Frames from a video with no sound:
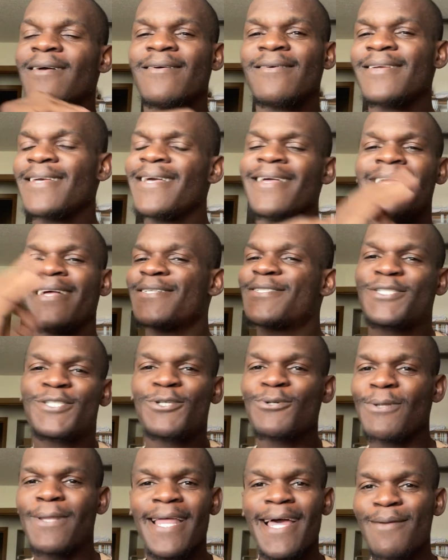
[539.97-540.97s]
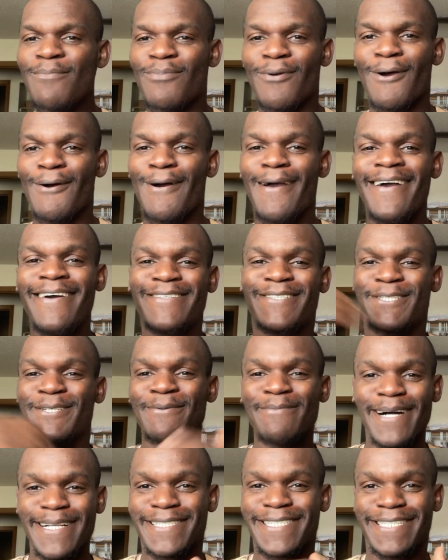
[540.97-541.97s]
it's too late, bro. Too
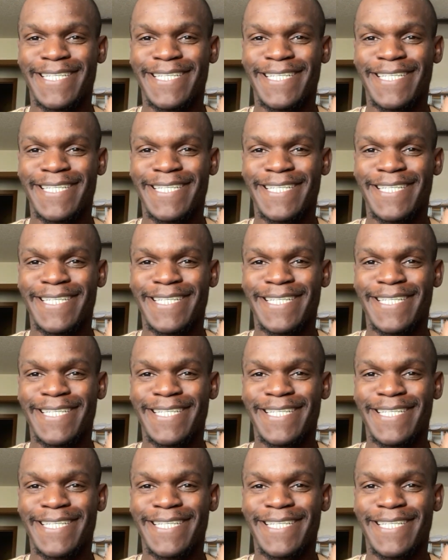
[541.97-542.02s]
much